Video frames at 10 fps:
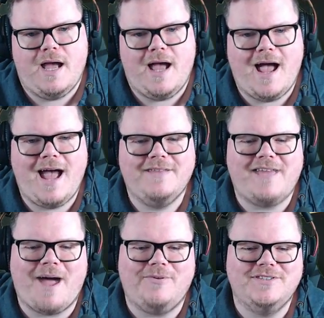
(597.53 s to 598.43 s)
And
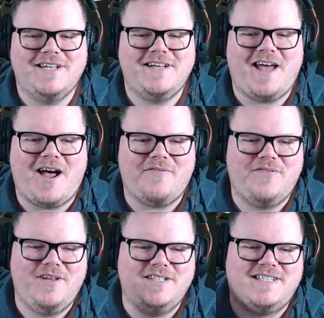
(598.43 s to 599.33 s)
that was enough.
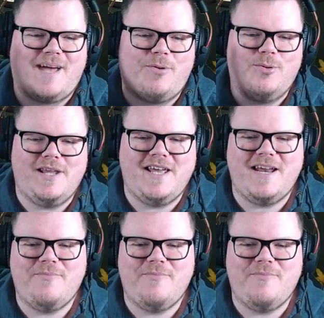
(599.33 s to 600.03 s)
The double Leonin with